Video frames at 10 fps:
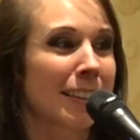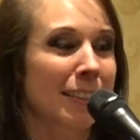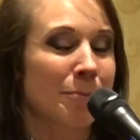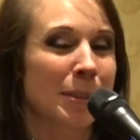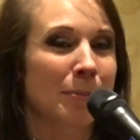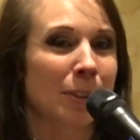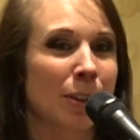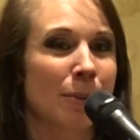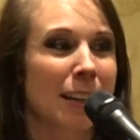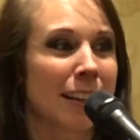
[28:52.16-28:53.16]
as some people
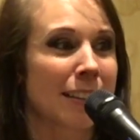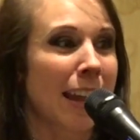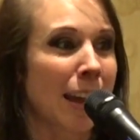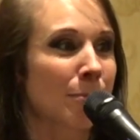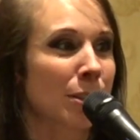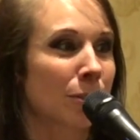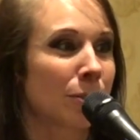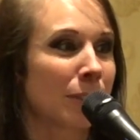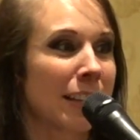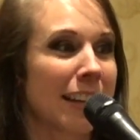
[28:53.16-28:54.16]
know, is
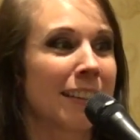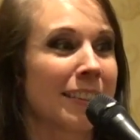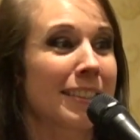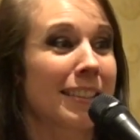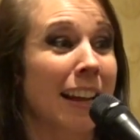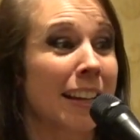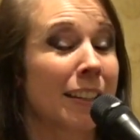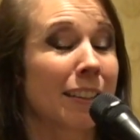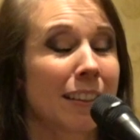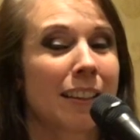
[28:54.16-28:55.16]
absolutely
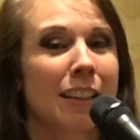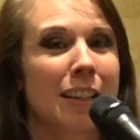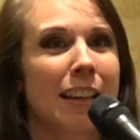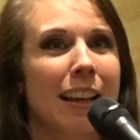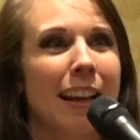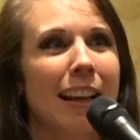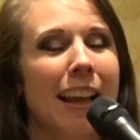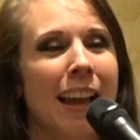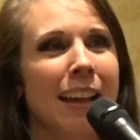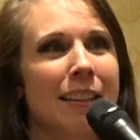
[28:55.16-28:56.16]
insane.
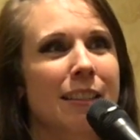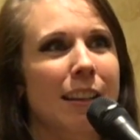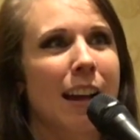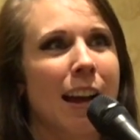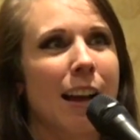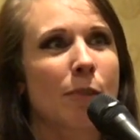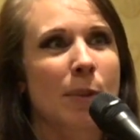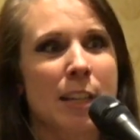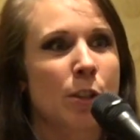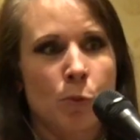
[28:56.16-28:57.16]
And
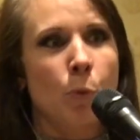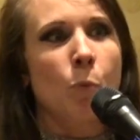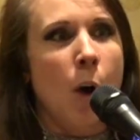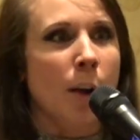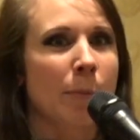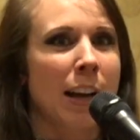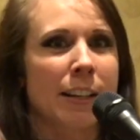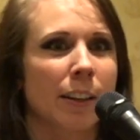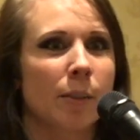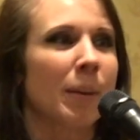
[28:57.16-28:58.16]
he just walked
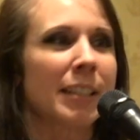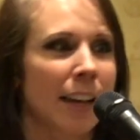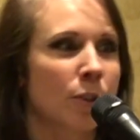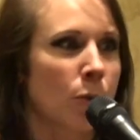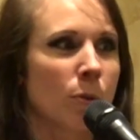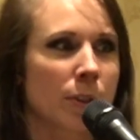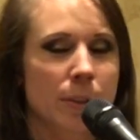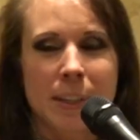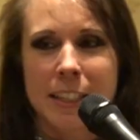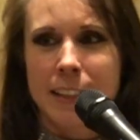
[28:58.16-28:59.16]
behind me. My dad's old,
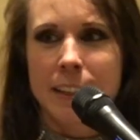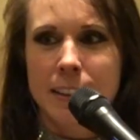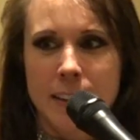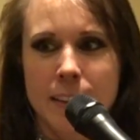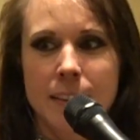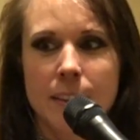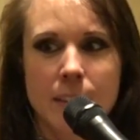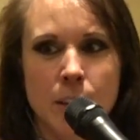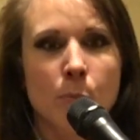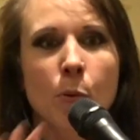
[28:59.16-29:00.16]
so he's got to the